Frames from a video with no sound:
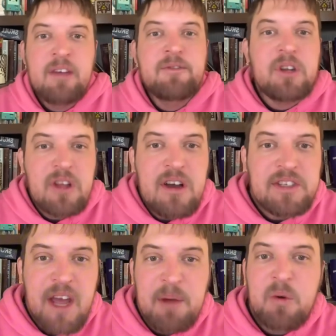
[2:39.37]
And for a long
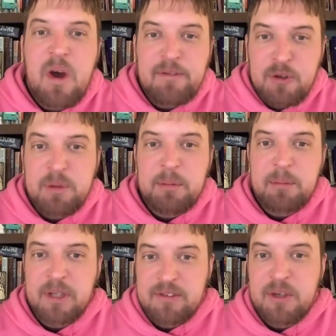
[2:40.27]
time, quite a few people
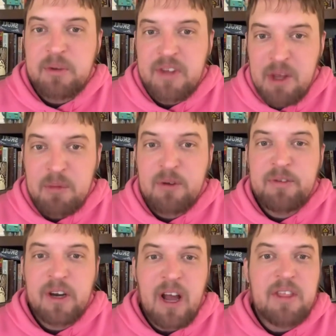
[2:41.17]
believed it was him who
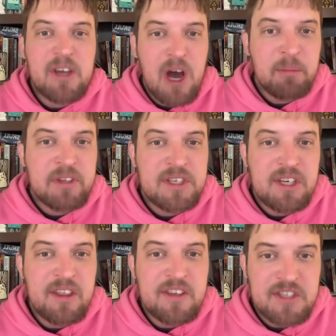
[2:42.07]
figured out the
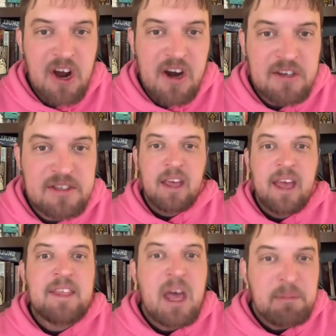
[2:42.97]
composition of the stars.
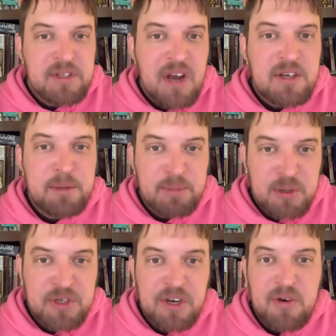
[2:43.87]
And that
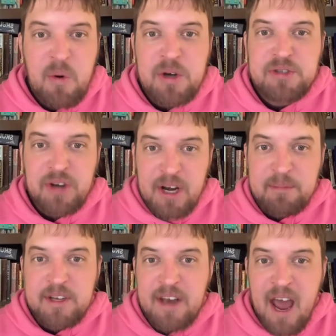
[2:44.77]
misattribution, or straight
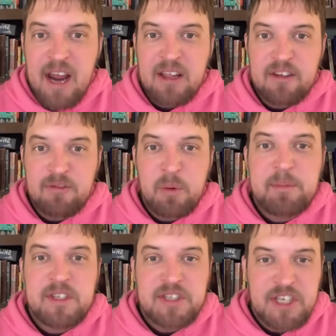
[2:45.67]
up denial of
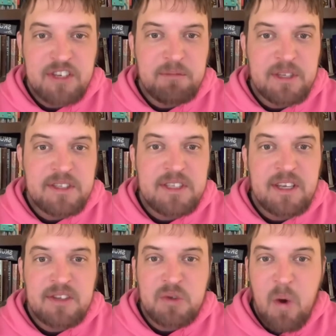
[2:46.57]
women's achievements,
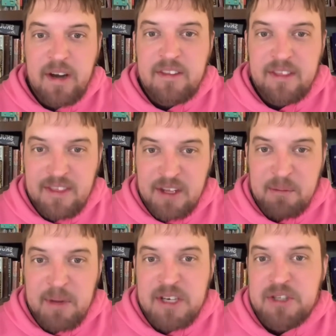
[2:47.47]
is quite the
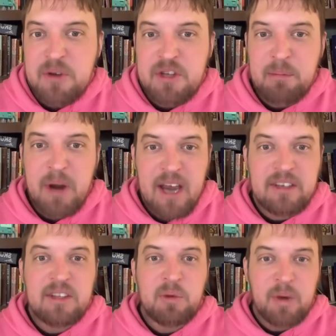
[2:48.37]
theme, and it shows up
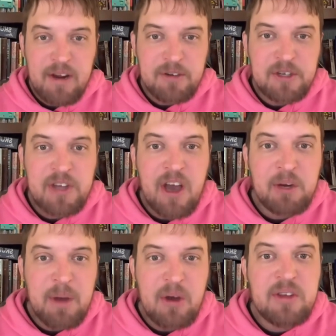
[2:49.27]
practically whenever you're
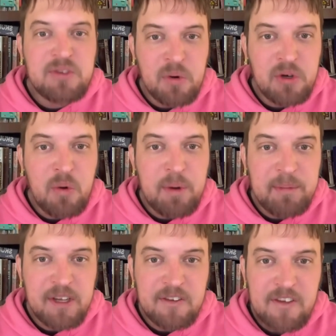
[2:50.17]
talking about historical
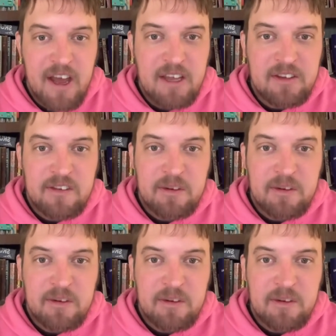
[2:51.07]
women in science.